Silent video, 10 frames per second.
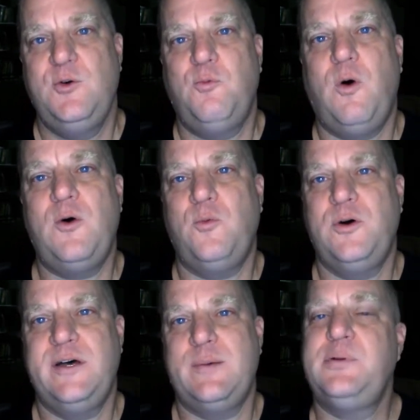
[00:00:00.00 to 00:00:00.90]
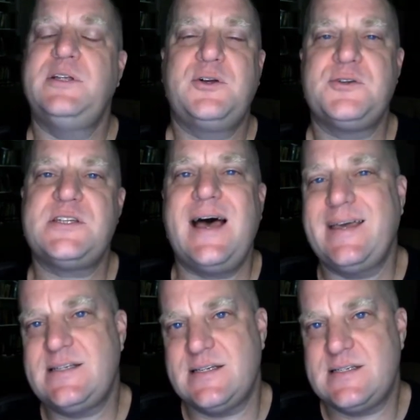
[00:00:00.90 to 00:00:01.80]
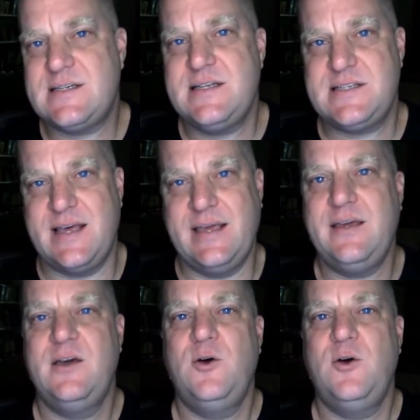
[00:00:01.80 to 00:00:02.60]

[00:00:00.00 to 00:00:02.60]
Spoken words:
What would a political scientist say?